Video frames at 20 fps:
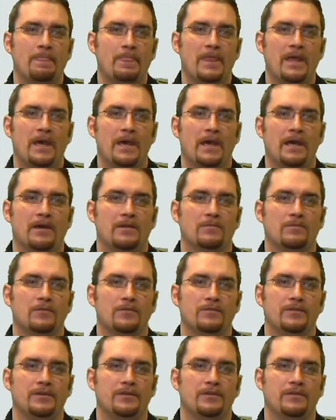and
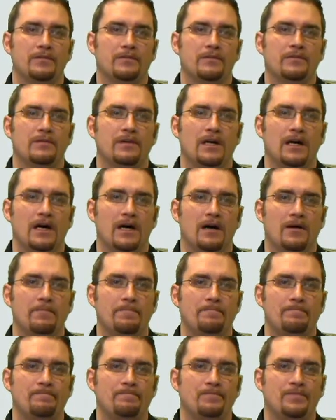we'll do
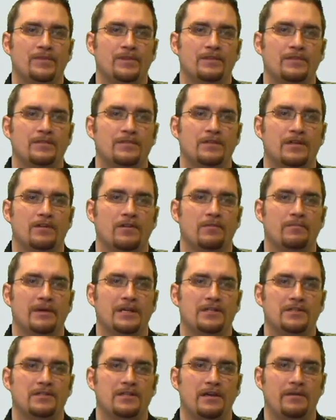um, set our
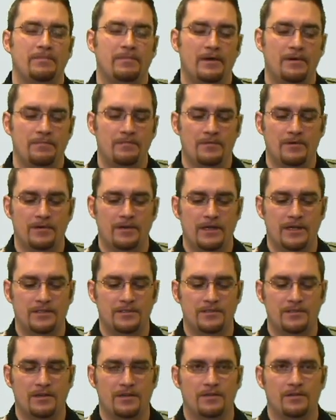mesh type up, our
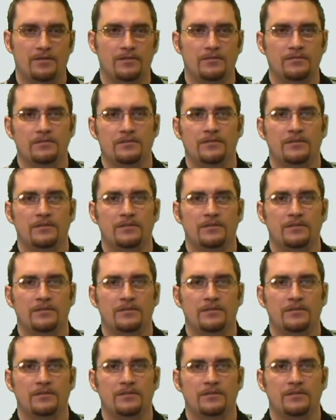external